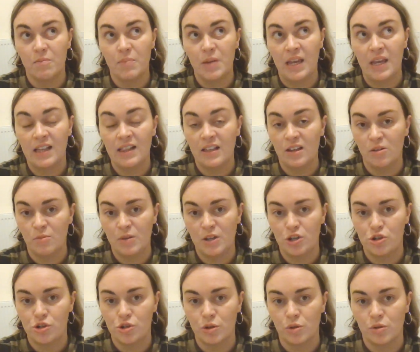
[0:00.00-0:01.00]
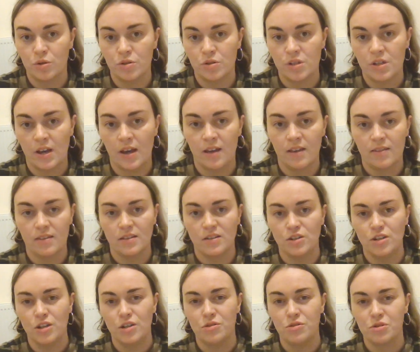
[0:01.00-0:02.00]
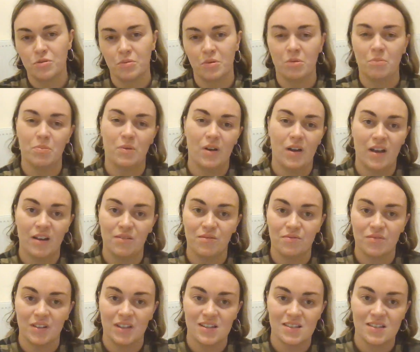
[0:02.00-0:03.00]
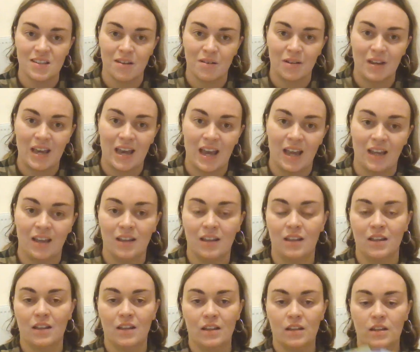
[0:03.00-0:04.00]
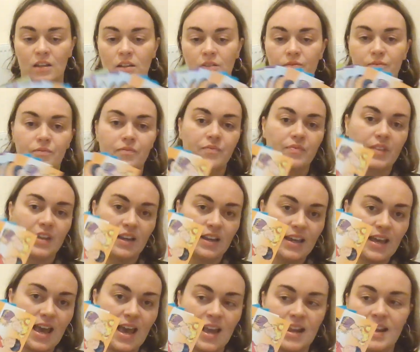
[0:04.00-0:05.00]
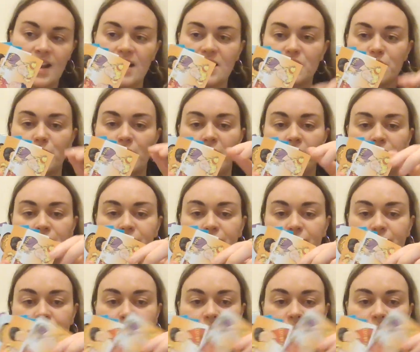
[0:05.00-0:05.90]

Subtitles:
being a little bit shorter than usual, but hopefully it's okay. Okay, next one.